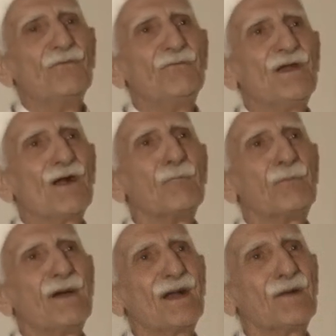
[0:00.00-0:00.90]
we
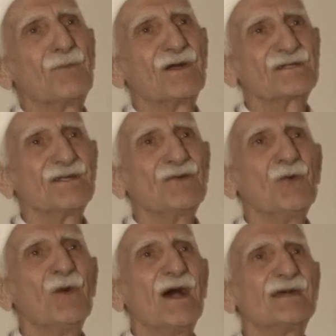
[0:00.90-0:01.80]
compare a person
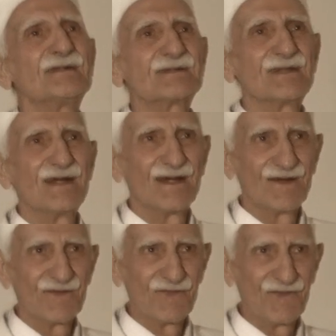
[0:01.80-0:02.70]
who has
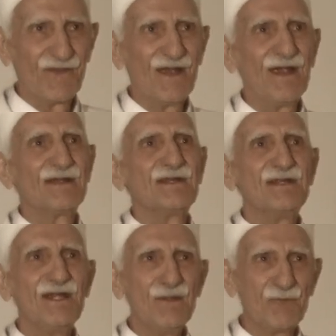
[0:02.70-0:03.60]
faith,
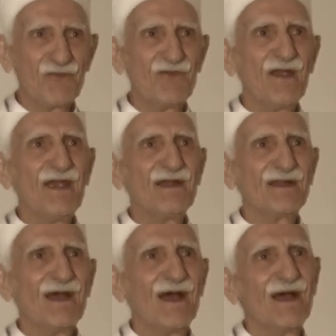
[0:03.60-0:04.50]
deep
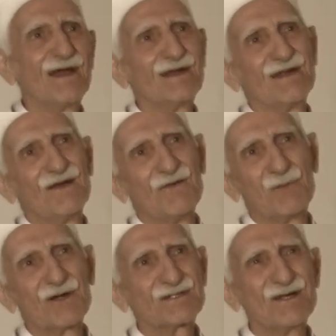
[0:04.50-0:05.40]
faith, and a
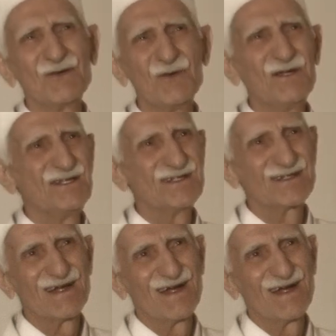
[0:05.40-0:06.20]
person who is